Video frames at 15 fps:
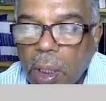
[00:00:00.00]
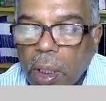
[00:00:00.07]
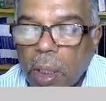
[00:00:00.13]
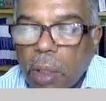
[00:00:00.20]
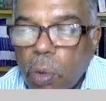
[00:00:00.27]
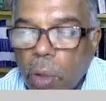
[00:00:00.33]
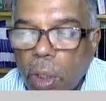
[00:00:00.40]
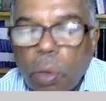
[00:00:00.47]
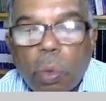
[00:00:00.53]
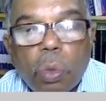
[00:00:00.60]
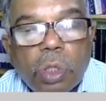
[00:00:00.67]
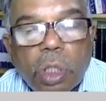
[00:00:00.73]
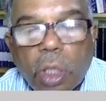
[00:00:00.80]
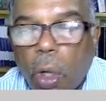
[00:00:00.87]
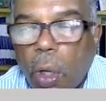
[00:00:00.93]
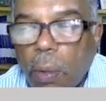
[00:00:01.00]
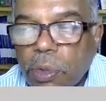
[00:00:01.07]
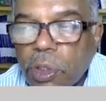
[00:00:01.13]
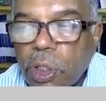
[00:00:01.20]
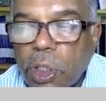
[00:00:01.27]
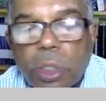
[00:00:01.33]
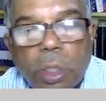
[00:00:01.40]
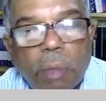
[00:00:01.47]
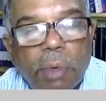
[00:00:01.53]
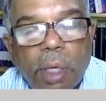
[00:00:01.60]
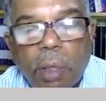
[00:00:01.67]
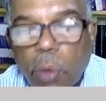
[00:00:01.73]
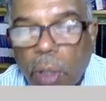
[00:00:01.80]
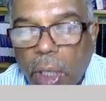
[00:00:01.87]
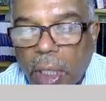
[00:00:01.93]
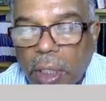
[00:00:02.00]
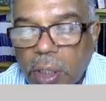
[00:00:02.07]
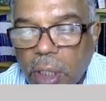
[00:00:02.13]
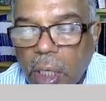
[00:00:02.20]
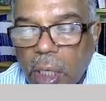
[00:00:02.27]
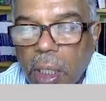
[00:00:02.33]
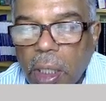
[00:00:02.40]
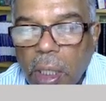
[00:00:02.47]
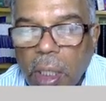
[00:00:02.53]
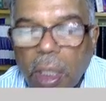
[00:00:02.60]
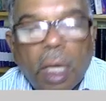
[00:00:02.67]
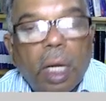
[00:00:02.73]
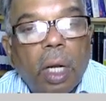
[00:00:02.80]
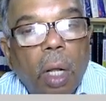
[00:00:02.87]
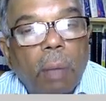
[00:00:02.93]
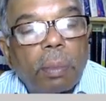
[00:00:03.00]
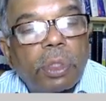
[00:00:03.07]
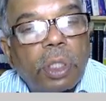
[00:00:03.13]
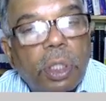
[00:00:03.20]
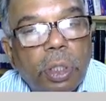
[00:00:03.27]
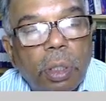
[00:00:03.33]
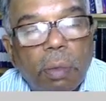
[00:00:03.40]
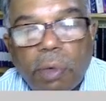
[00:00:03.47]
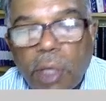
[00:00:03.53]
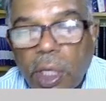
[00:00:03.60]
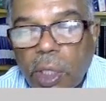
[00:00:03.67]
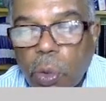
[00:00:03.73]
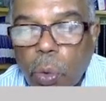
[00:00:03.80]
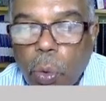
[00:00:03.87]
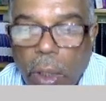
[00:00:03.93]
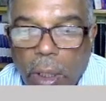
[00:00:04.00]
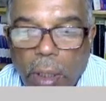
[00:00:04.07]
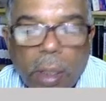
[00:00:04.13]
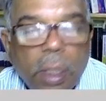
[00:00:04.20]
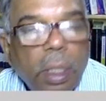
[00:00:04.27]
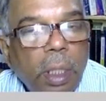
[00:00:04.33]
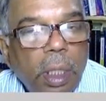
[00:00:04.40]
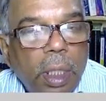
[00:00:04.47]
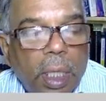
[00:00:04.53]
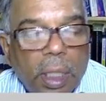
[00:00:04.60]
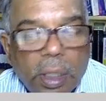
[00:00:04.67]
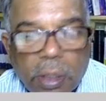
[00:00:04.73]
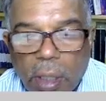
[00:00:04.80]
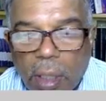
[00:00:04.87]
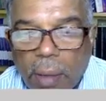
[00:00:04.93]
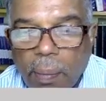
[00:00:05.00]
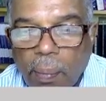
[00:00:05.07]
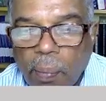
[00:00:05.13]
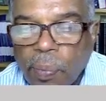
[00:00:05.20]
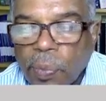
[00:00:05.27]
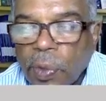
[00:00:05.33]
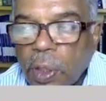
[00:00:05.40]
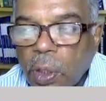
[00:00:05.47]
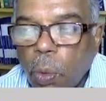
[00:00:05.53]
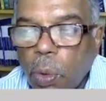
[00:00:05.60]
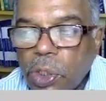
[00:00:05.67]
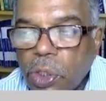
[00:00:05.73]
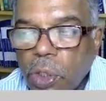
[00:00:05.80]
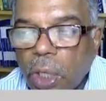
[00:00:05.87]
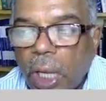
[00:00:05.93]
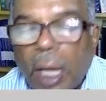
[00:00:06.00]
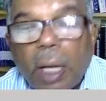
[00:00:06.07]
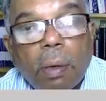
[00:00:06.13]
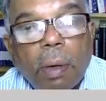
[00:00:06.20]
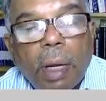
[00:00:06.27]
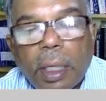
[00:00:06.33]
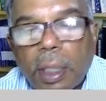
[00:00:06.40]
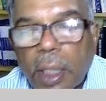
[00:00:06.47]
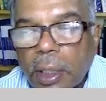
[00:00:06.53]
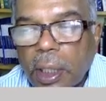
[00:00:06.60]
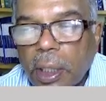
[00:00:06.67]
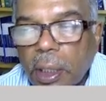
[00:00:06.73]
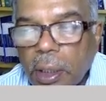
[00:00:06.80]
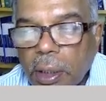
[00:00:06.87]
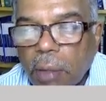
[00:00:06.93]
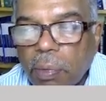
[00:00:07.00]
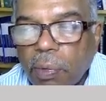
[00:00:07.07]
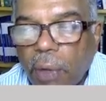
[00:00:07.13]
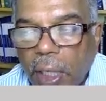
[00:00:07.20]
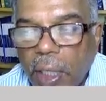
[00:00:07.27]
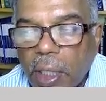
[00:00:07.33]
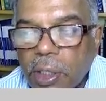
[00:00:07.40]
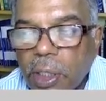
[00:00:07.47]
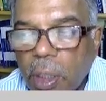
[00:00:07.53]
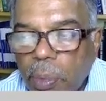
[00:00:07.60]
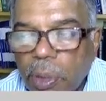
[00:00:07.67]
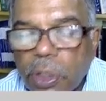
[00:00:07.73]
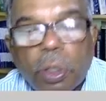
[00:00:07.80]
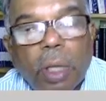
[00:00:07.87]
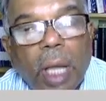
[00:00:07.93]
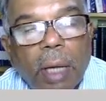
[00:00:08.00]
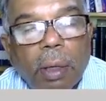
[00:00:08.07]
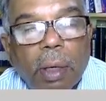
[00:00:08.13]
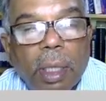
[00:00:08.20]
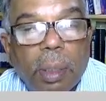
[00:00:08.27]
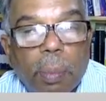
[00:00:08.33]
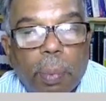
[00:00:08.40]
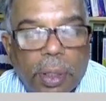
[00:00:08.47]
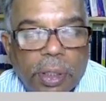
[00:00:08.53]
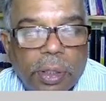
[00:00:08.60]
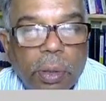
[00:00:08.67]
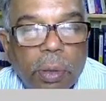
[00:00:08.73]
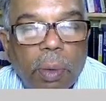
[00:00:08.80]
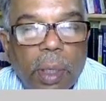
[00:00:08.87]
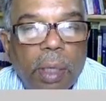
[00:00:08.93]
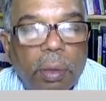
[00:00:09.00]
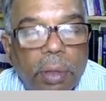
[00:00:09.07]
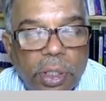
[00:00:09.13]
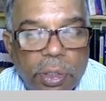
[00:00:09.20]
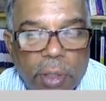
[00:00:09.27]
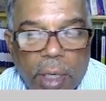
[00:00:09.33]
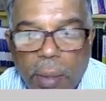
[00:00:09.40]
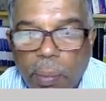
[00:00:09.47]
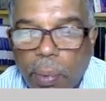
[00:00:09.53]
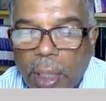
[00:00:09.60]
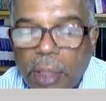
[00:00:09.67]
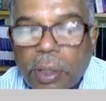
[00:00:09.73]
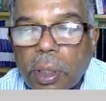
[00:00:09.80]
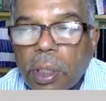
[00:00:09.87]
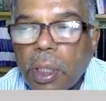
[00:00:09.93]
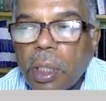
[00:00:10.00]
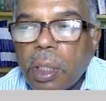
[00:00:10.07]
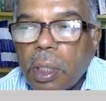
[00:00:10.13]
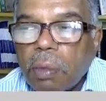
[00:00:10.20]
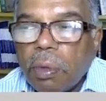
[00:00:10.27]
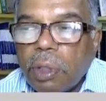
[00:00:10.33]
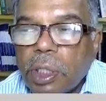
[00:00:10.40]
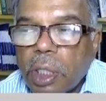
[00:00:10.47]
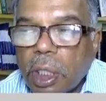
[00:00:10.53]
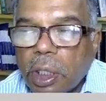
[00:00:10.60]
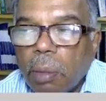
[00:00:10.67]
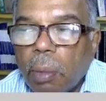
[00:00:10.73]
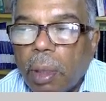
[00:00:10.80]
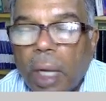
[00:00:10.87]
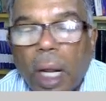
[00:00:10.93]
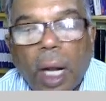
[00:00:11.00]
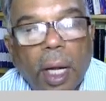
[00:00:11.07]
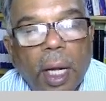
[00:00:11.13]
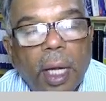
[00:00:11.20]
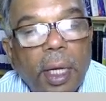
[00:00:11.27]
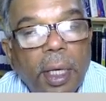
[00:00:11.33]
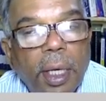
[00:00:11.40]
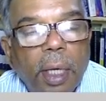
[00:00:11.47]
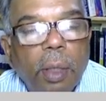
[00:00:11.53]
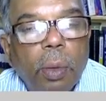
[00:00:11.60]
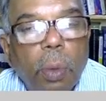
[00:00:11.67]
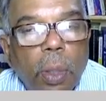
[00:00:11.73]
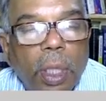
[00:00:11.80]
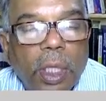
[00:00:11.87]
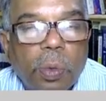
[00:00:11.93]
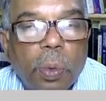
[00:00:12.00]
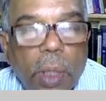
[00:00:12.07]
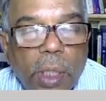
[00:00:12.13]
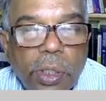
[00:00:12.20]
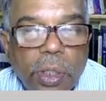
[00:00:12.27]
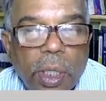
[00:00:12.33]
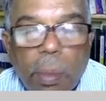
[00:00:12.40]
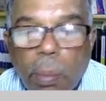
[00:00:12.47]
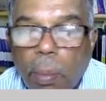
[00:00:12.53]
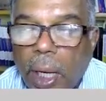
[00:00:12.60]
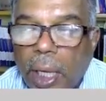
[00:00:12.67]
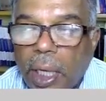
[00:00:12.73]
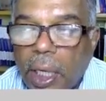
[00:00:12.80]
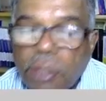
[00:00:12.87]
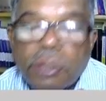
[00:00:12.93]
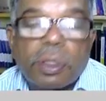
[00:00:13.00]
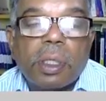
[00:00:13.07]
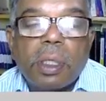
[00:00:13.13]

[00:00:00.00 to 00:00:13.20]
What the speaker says: You can use the norms dist of d1 in Excel and norms dist of d2 in Excel. So once you calculate that, the final step is to calculate the present value of the strike price, which is nothing but 110 to exponential minus